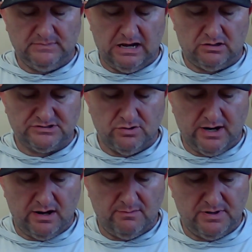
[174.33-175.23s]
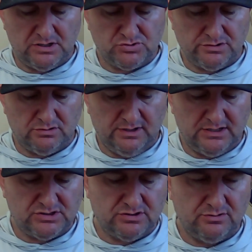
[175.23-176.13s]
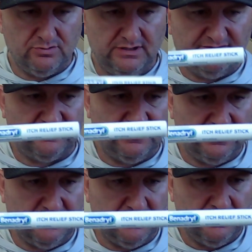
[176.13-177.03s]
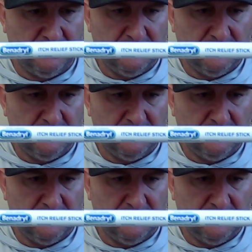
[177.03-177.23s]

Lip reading: also carry a Benadryl itch relief stick